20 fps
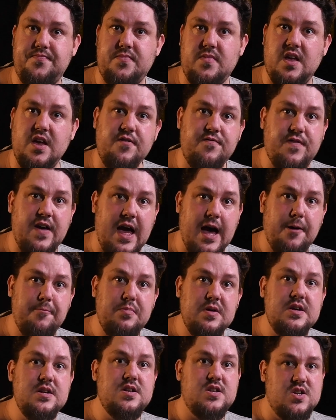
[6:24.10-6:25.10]
If
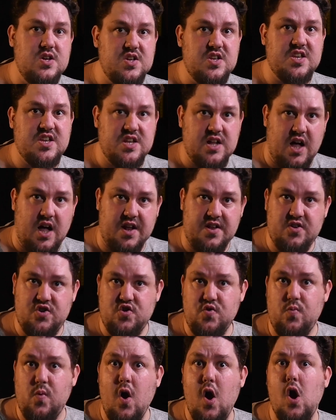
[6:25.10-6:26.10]
Herpa does start
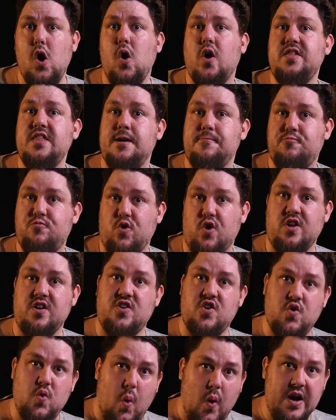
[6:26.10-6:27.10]
to work on their
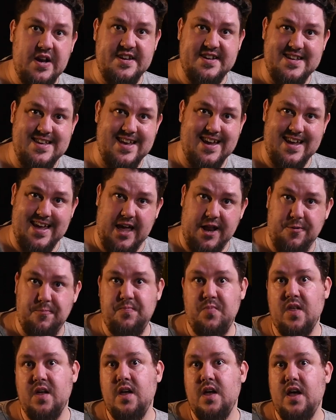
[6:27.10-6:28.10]
product quality again,
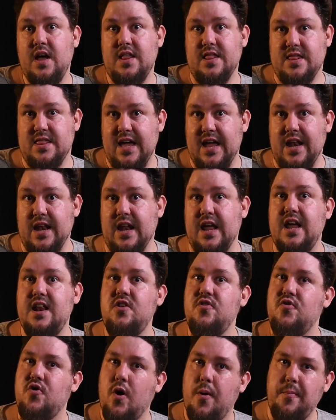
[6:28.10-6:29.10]
then
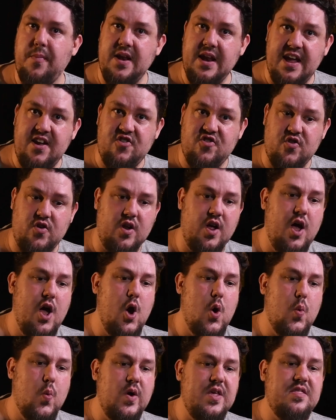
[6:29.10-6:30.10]
in combination
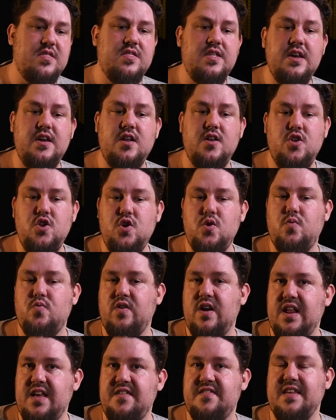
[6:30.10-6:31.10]
with the new
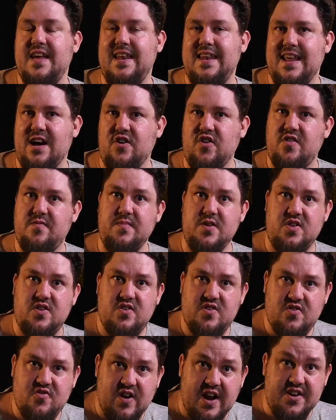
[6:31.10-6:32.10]
release announcement
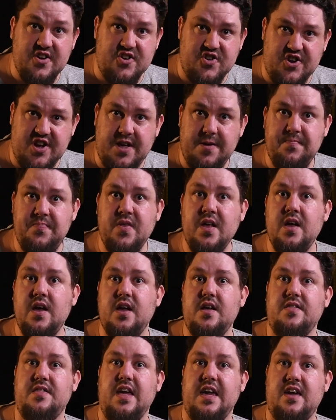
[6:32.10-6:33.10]
strategy,
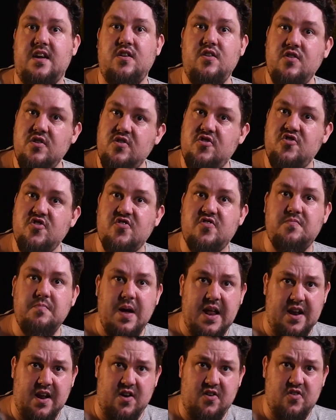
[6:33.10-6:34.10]
they could just
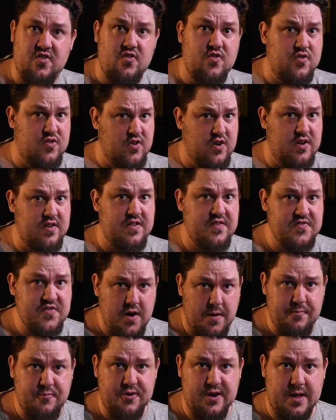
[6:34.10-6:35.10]
manage to turn this
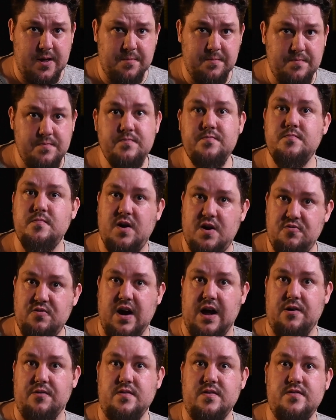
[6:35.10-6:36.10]
company
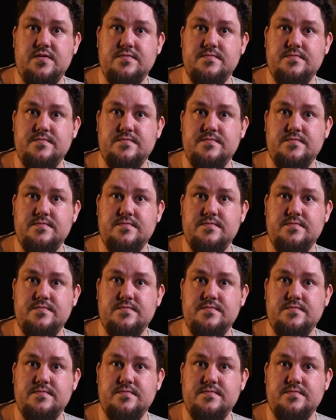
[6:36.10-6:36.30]
around.